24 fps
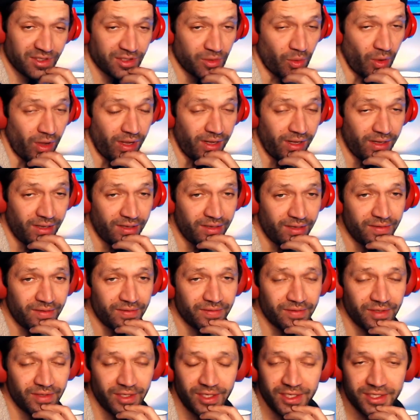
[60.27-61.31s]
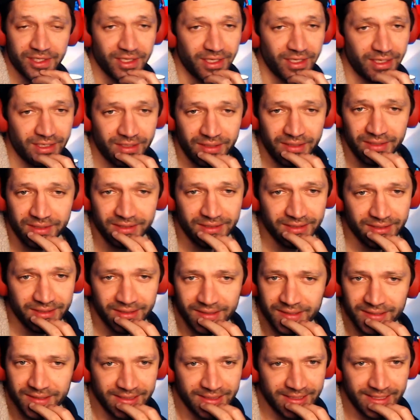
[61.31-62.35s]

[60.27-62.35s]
twelve she is years Grace old. VanderWaal.